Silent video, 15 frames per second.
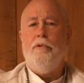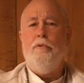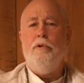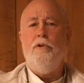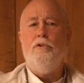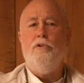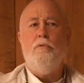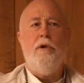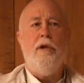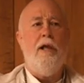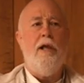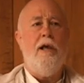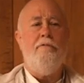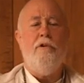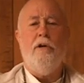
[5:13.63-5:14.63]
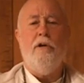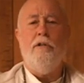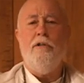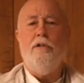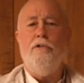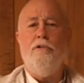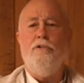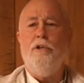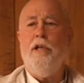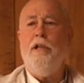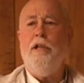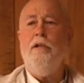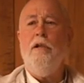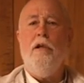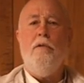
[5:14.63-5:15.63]
We just want to have our little
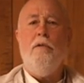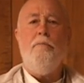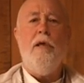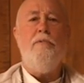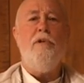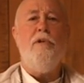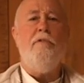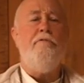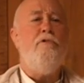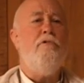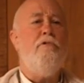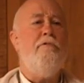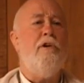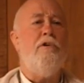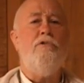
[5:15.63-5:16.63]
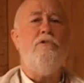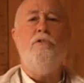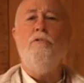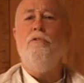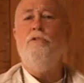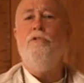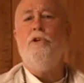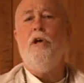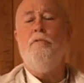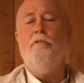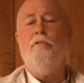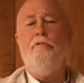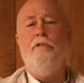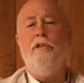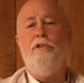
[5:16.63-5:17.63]
scene. Maybe a few of our students come
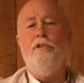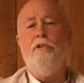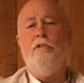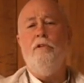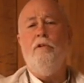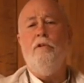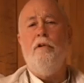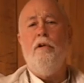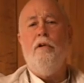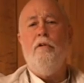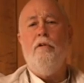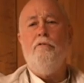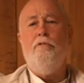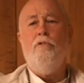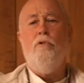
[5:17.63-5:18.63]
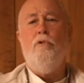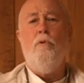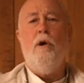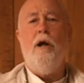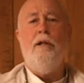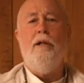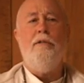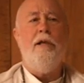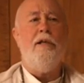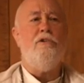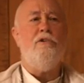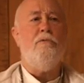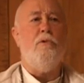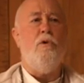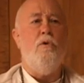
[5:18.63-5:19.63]
and visit for a while, take
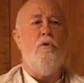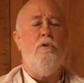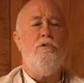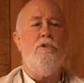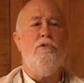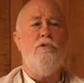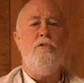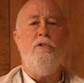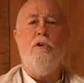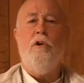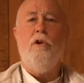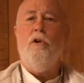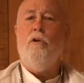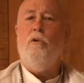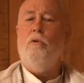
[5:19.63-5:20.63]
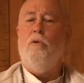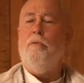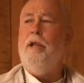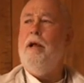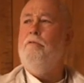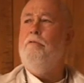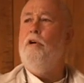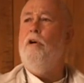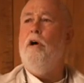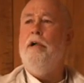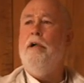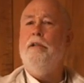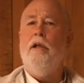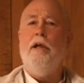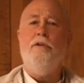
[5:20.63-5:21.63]
some courses, or we have our
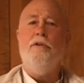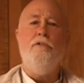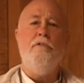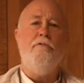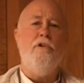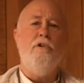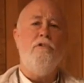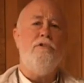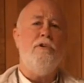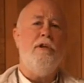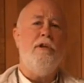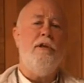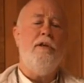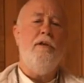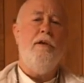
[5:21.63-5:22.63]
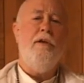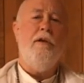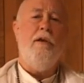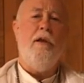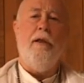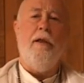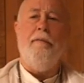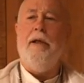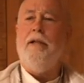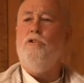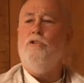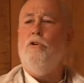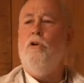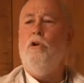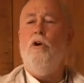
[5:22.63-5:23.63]
online university, and
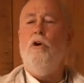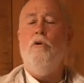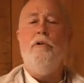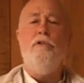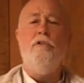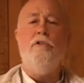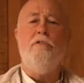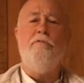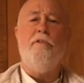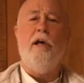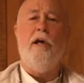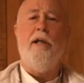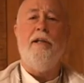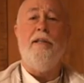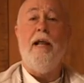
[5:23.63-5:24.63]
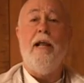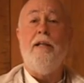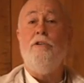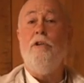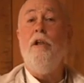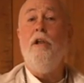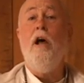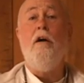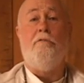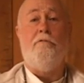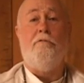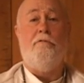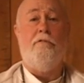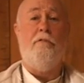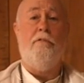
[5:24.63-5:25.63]
that's all going just fine, and that's
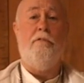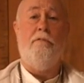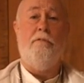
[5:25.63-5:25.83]
enough.